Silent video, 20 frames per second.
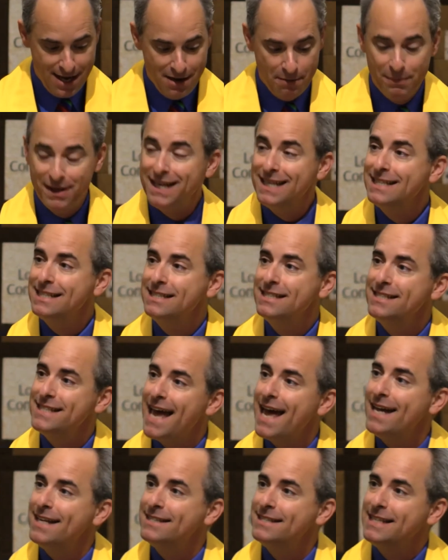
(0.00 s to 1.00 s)
but
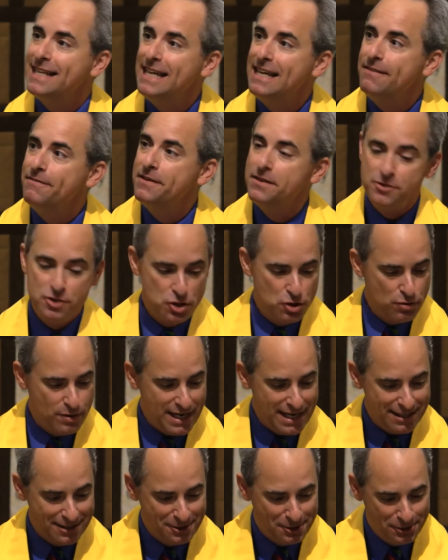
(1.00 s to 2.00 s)
extends even to
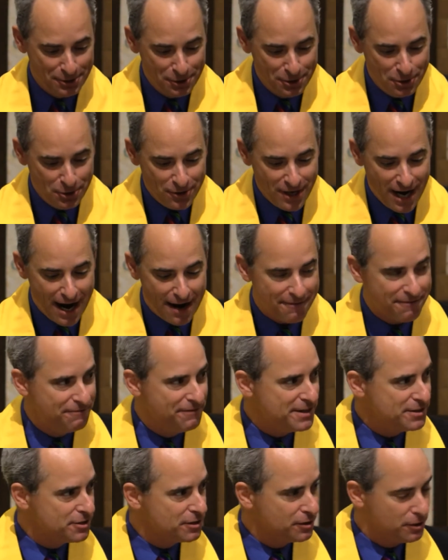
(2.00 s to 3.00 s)
include our
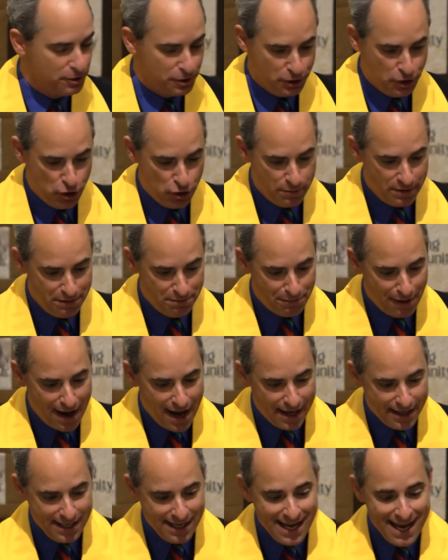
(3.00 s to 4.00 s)
physical human
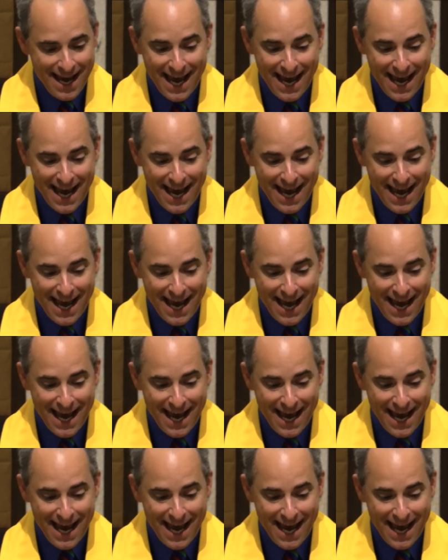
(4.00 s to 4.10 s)
body